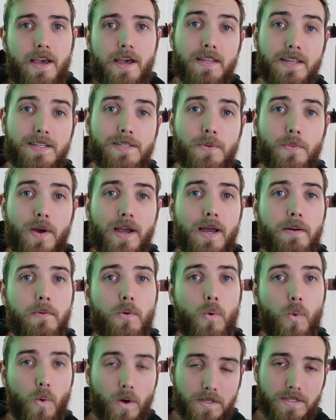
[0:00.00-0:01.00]
You need to weigh
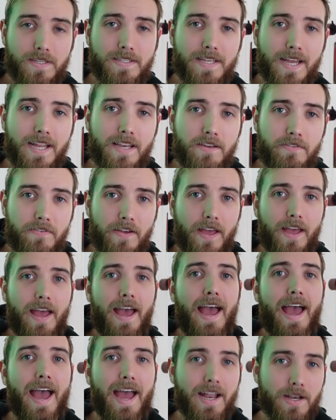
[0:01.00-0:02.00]
up quantitative
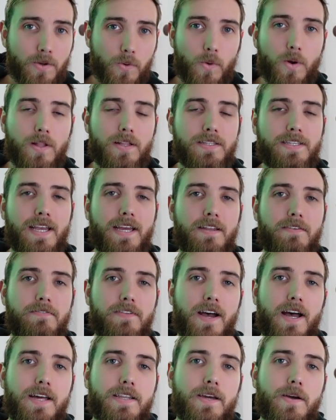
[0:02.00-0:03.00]
and qualitative
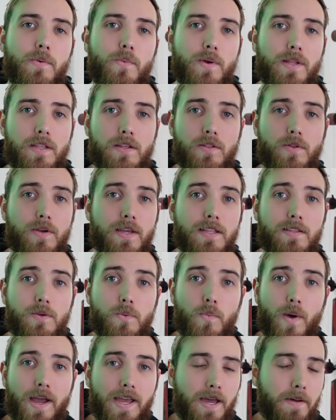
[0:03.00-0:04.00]
data when you're looking
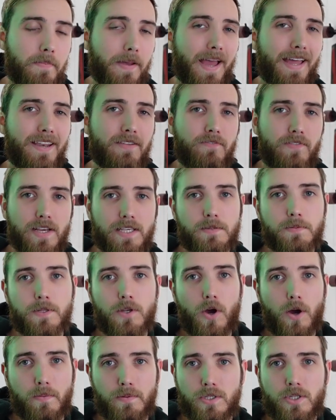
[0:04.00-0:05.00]
to weigh up an
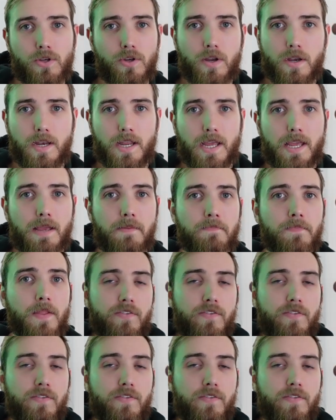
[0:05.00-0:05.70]
investment opportunity.